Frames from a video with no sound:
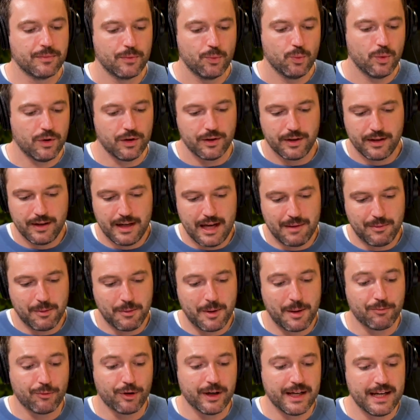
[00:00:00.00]
What
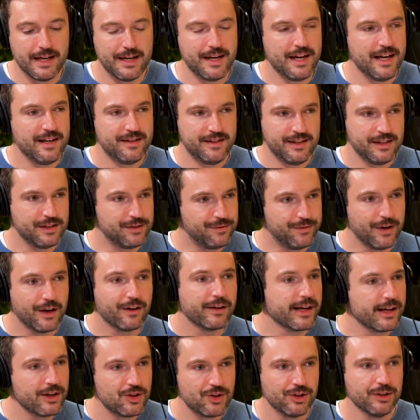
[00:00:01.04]
MMM really needs is
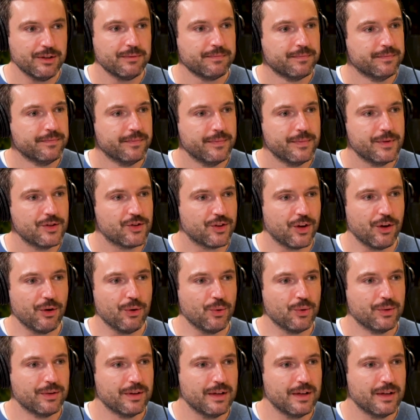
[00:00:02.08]
variation. So